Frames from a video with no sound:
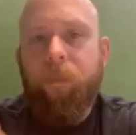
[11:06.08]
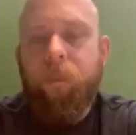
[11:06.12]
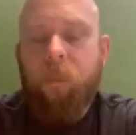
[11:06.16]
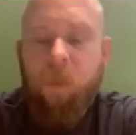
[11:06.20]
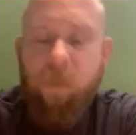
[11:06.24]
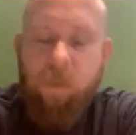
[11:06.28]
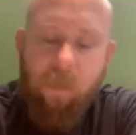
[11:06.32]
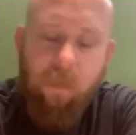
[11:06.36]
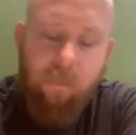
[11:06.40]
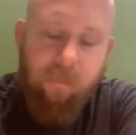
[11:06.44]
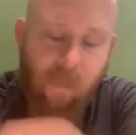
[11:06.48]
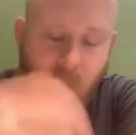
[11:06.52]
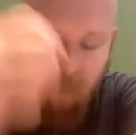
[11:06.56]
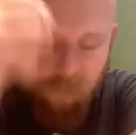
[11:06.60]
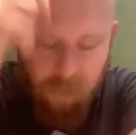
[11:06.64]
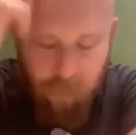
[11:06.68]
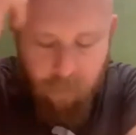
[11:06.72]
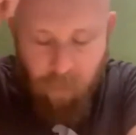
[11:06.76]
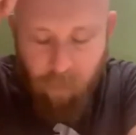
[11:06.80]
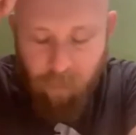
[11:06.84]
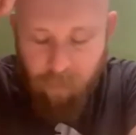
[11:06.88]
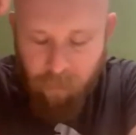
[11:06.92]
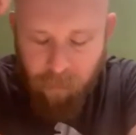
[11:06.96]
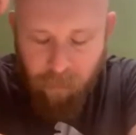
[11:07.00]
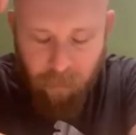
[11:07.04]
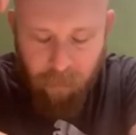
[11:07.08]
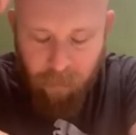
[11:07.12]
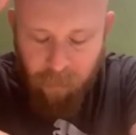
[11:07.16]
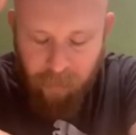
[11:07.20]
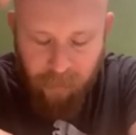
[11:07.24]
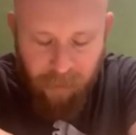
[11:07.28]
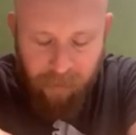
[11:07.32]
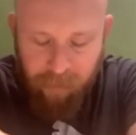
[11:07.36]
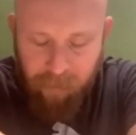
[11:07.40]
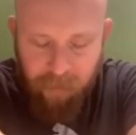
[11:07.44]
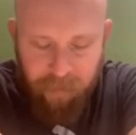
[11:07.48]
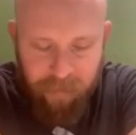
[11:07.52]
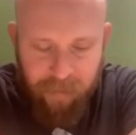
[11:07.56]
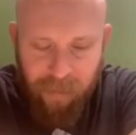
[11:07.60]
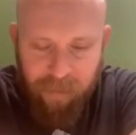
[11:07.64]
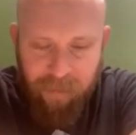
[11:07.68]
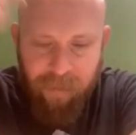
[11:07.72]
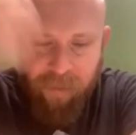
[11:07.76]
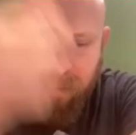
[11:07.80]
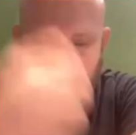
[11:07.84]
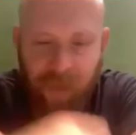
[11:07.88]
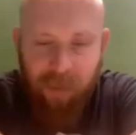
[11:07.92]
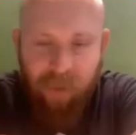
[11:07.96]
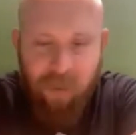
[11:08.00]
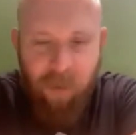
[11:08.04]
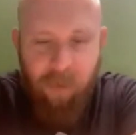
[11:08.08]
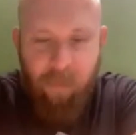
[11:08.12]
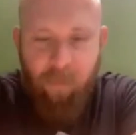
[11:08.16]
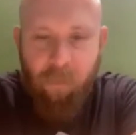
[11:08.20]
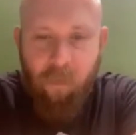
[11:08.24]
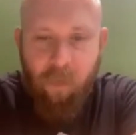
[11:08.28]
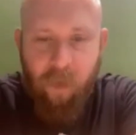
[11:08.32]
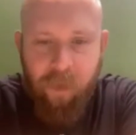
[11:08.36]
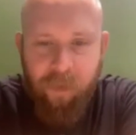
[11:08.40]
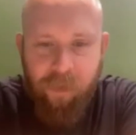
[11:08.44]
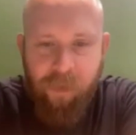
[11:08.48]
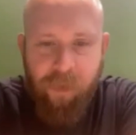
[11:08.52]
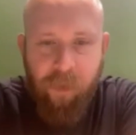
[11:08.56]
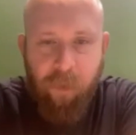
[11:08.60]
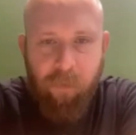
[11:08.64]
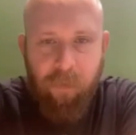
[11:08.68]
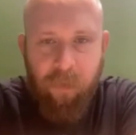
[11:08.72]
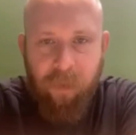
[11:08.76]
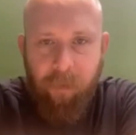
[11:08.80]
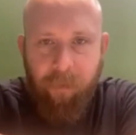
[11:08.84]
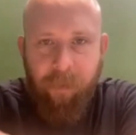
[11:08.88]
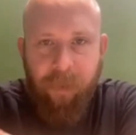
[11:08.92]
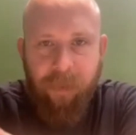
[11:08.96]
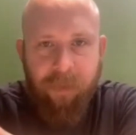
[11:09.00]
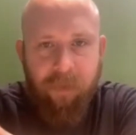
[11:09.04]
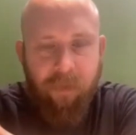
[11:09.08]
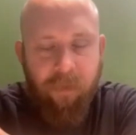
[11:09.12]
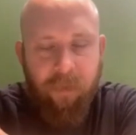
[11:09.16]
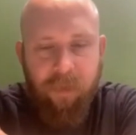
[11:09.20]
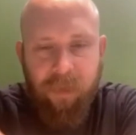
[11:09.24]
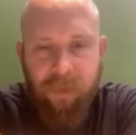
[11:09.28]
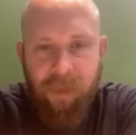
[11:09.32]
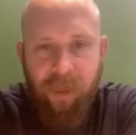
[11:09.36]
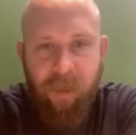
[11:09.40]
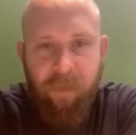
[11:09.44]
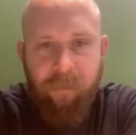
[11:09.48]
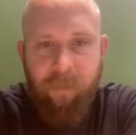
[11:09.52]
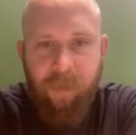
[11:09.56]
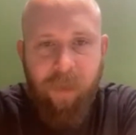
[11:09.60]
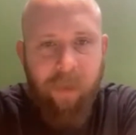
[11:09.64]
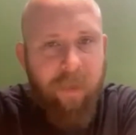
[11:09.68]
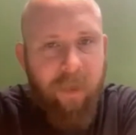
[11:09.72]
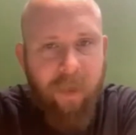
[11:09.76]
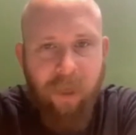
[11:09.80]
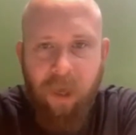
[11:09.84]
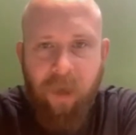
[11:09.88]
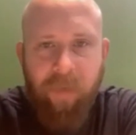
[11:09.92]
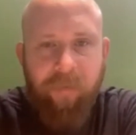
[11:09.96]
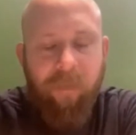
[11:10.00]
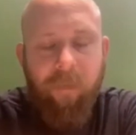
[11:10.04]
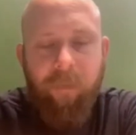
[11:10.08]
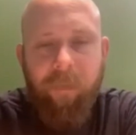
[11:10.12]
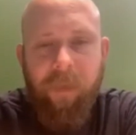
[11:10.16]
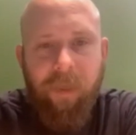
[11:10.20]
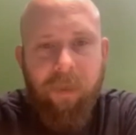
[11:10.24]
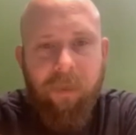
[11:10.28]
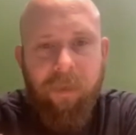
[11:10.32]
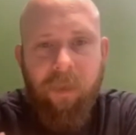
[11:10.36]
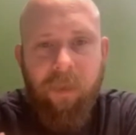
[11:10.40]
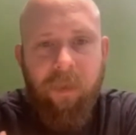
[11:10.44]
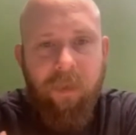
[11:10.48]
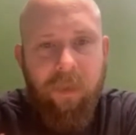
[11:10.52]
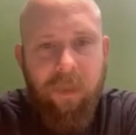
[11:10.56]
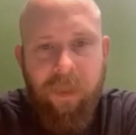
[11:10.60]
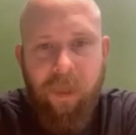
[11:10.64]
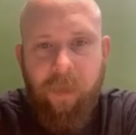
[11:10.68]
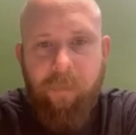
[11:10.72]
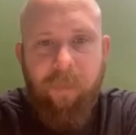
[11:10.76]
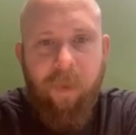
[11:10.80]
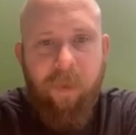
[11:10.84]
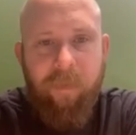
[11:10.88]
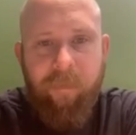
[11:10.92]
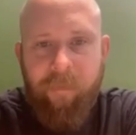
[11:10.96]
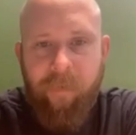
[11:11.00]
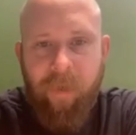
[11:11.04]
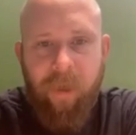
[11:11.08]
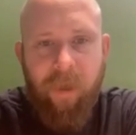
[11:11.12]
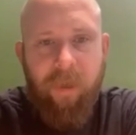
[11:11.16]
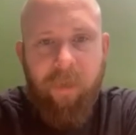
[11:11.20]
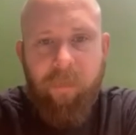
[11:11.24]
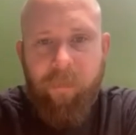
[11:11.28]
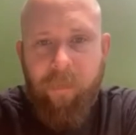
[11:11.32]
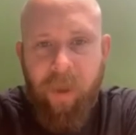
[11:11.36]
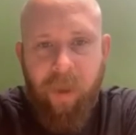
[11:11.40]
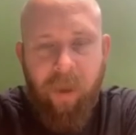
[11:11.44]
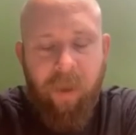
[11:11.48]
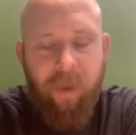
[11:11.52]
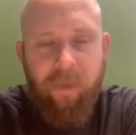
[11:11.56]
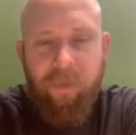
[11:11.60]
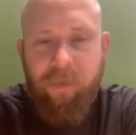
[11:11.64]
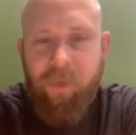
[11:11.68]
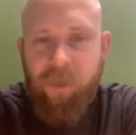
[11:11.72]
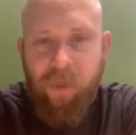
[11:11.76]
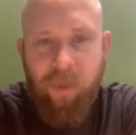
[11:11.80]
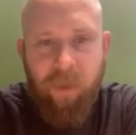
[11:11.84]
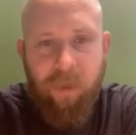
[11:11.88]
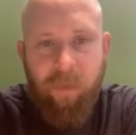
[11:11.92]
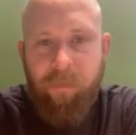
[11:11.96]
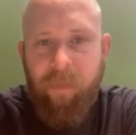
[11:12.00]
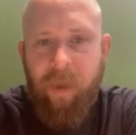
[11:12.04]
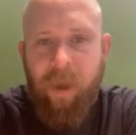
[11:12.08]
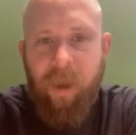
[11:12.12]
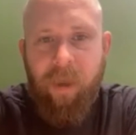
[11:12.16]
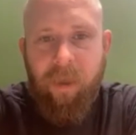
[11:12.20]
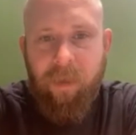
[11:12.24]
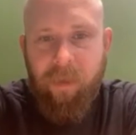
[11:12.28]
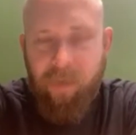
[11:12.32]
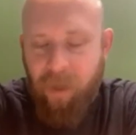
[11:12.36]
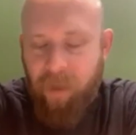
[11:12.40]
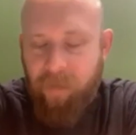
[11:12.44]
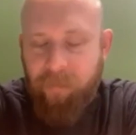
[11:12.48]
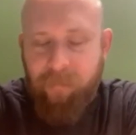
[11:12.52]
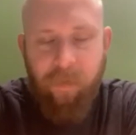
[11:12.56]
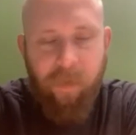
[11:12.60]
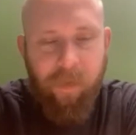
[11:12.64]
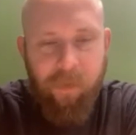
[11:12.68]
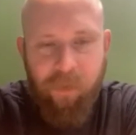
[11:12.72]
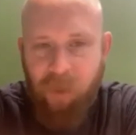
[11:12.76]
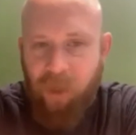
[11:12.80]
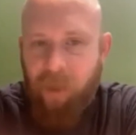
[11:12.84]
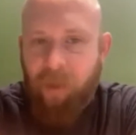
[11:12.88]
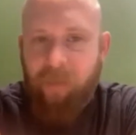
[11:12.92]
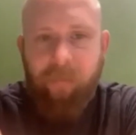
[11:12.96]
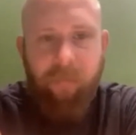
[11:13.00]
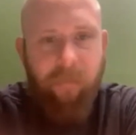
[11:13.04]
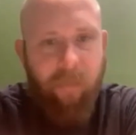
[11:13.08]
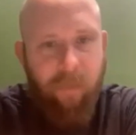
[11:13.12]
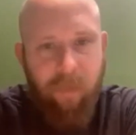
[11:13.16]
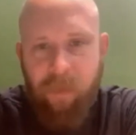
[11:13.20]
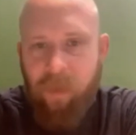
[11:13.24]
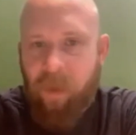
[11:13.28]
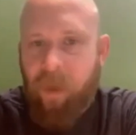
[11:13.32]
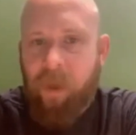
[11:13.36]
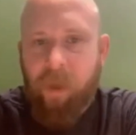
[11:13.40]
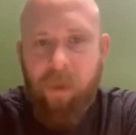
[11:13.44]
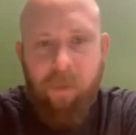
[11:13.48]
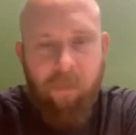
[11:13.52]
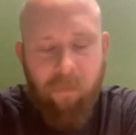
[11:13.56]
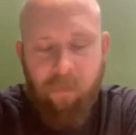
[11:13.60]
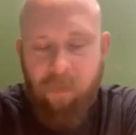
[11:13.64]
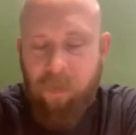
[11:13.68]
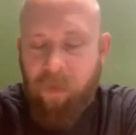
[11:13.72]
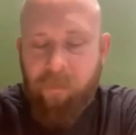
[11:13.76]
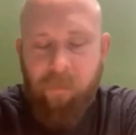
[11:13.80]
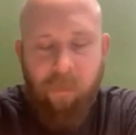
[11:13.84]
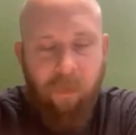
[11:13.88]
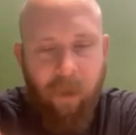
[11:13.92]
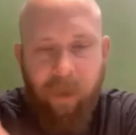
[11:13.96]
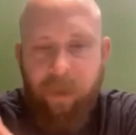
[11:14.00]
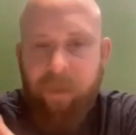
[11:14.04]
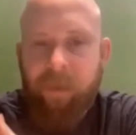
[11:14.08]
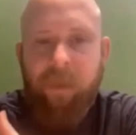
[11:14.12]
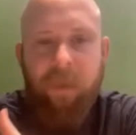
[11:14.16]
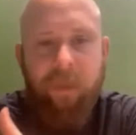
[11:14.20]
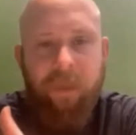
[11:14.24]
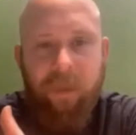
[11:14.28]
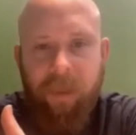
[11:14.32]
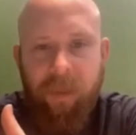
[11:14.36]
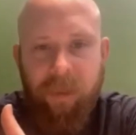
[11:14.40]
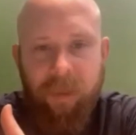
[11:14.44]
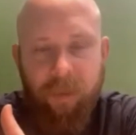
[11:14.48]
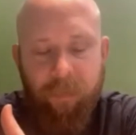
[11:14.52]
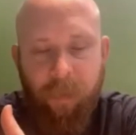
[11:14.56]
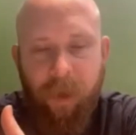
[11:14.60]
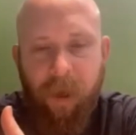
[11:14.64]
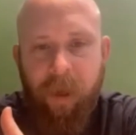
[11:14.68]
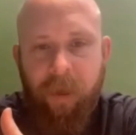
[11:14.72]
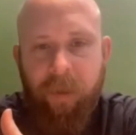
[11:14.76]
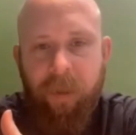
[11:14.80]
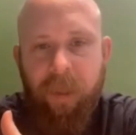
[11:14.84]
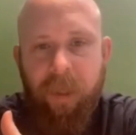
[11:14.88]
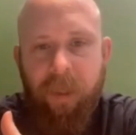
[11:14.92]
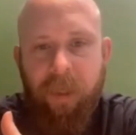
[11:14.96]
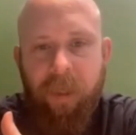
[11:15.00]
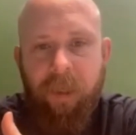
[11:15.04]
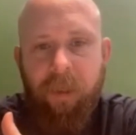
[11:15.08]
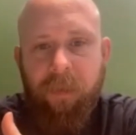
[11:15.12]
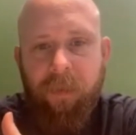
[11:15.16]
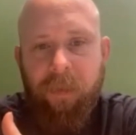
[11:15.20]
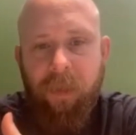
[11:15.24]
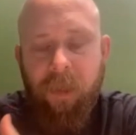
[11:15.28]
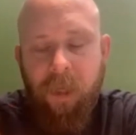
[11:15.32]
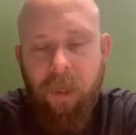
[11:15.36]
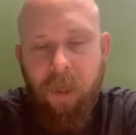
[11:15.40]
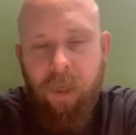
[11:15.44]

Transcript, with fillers: So, of course, again, the debt to income ratio limits are set by the government. They're set by Fannie Mae, Ginnie Mae, FHA, VA, whatever entity is behind the deal.